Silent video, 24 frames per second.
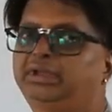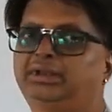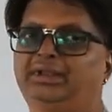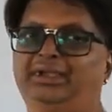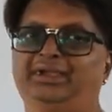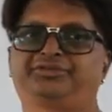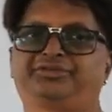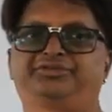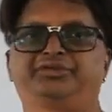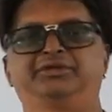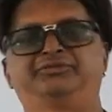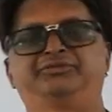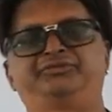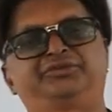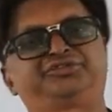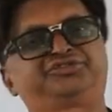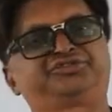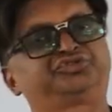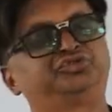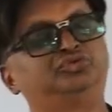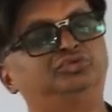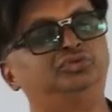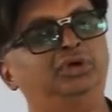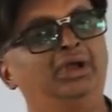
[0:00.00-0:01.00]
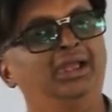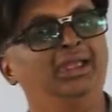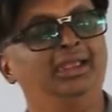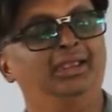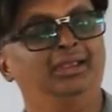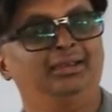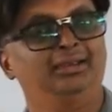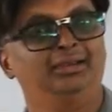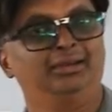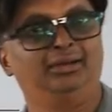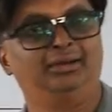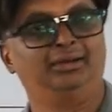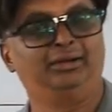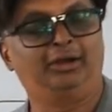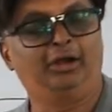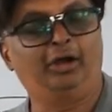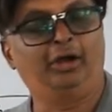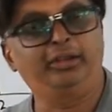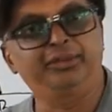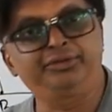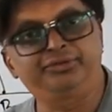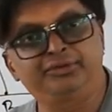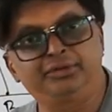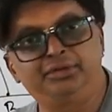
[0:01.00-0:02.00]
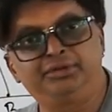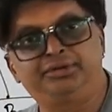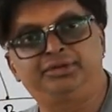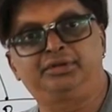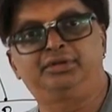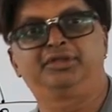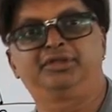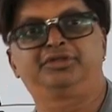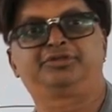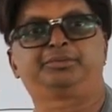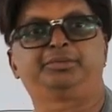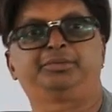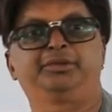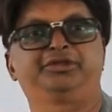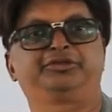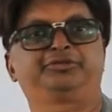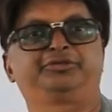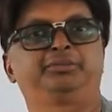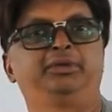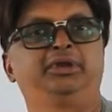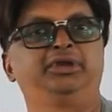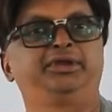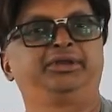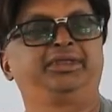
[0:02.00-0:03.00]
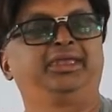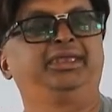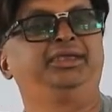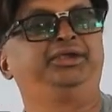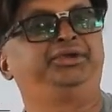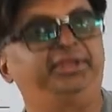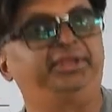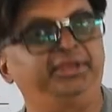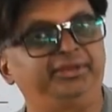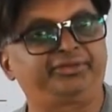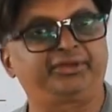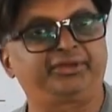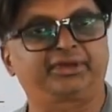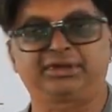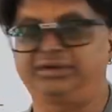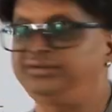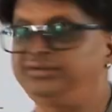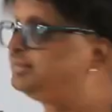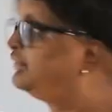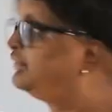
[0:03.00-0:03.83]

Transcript: x refers to horizontal displacement in t seconds,